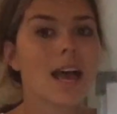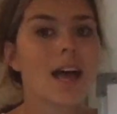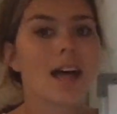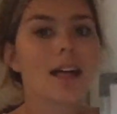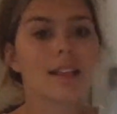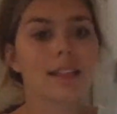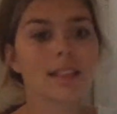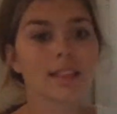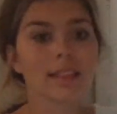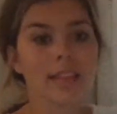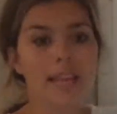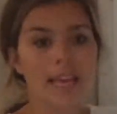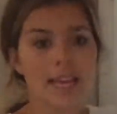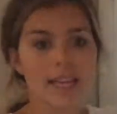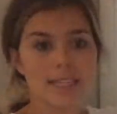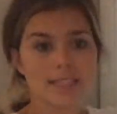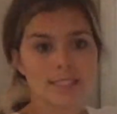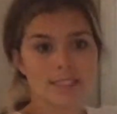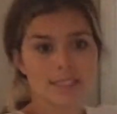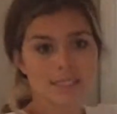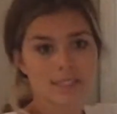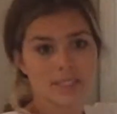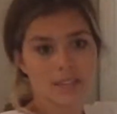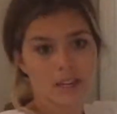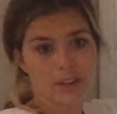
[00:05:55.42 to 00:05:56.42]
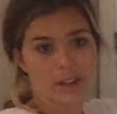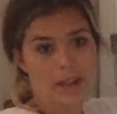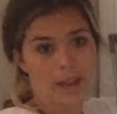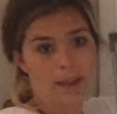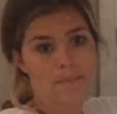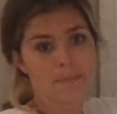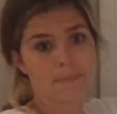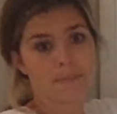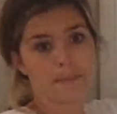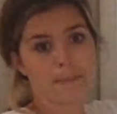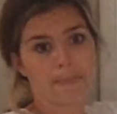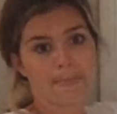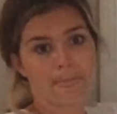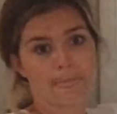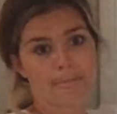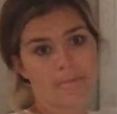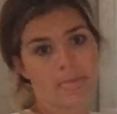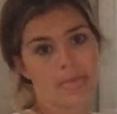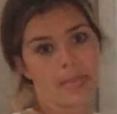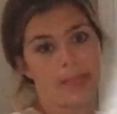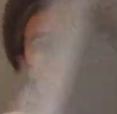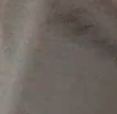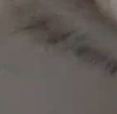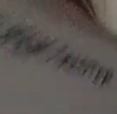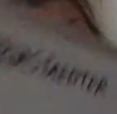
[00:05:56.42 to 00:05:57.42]
List. Okay.
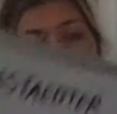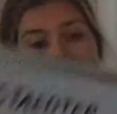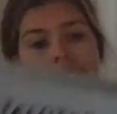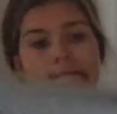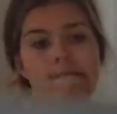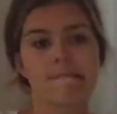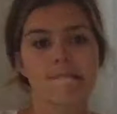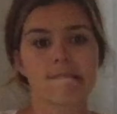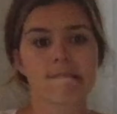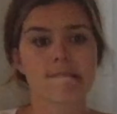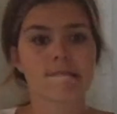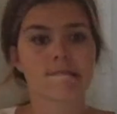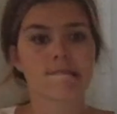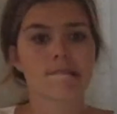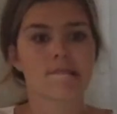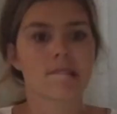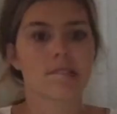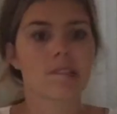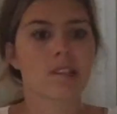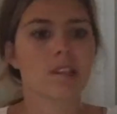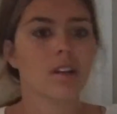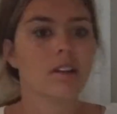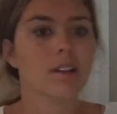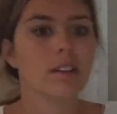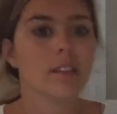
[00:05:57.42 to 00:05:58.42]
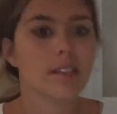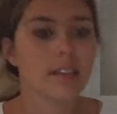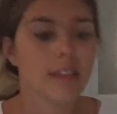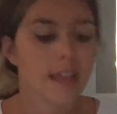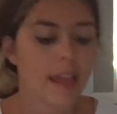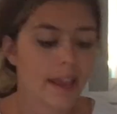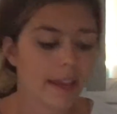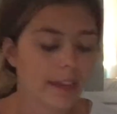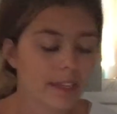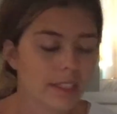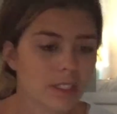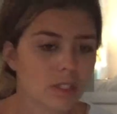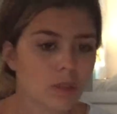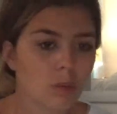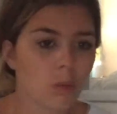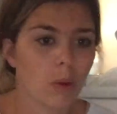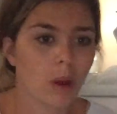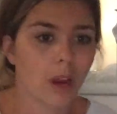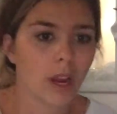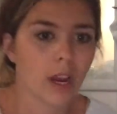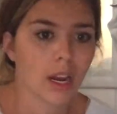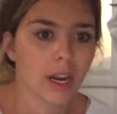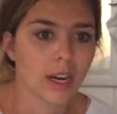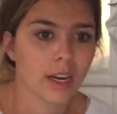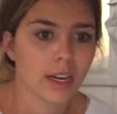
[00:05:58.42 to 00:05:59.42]
Your next
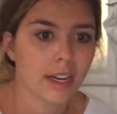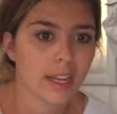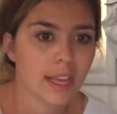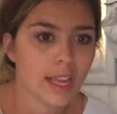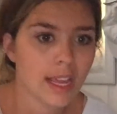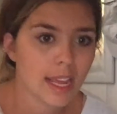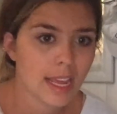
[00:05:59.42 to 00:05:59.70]
word